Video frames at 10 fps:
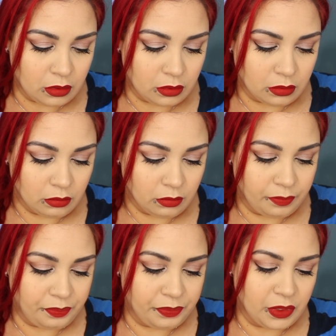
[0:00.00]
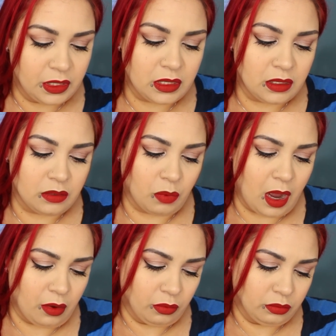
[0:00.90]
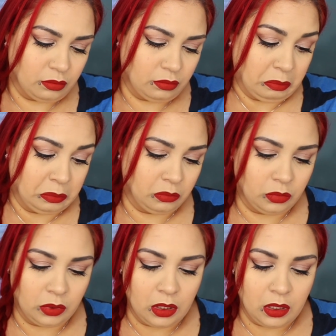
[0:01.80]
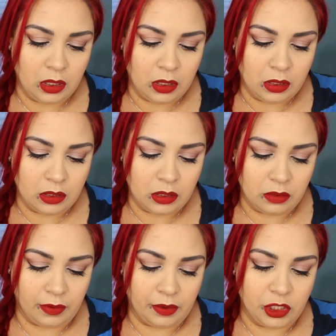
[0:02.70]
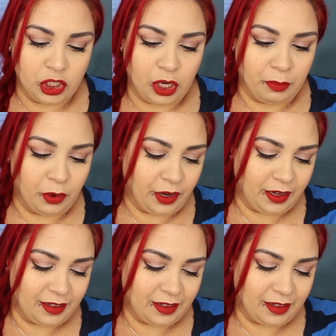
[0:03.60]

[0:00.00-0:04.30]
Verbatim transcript: Ooh. This is, wow. This is very shimmery.